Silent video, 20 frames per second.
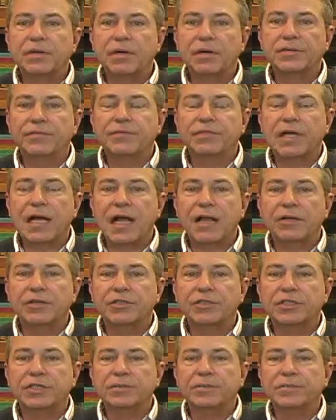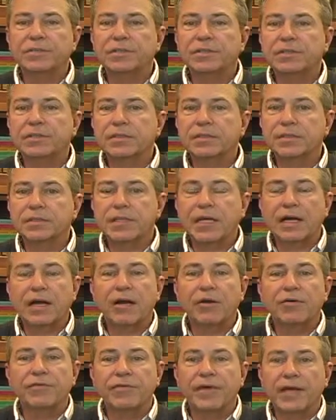of scholarships that
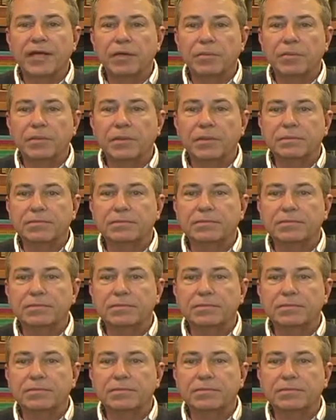are available.